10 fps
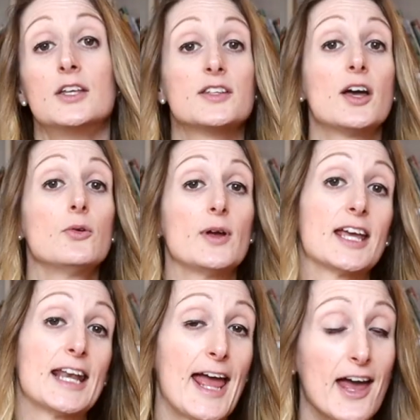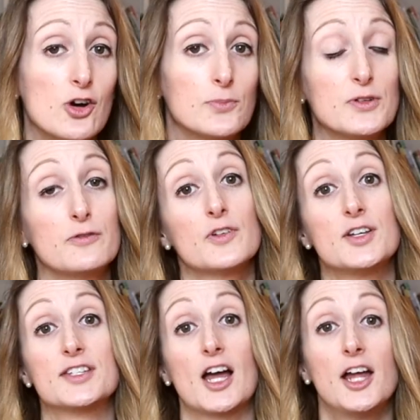So it can help to
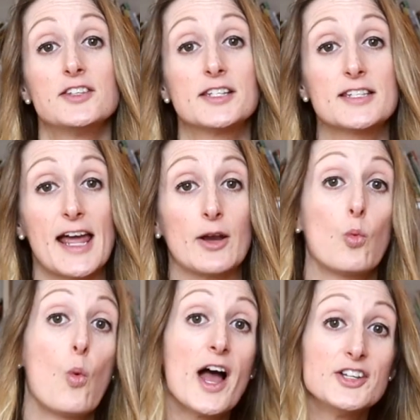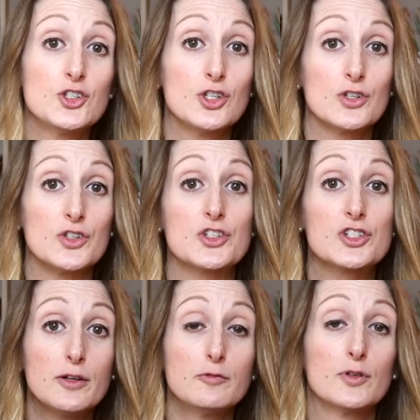first understand why students don't